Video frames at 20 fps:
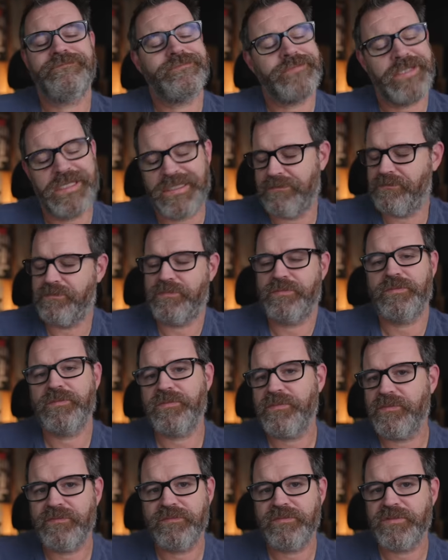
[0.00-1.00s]
I
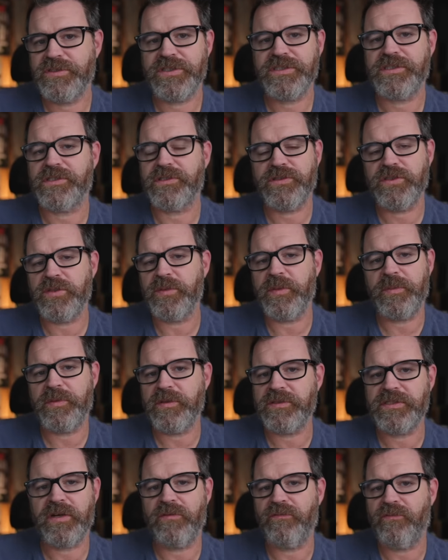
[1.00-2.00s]
just assume it
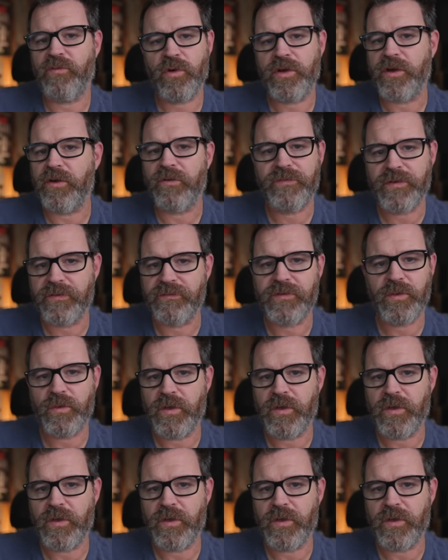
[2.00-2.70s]
puts out 40 or 50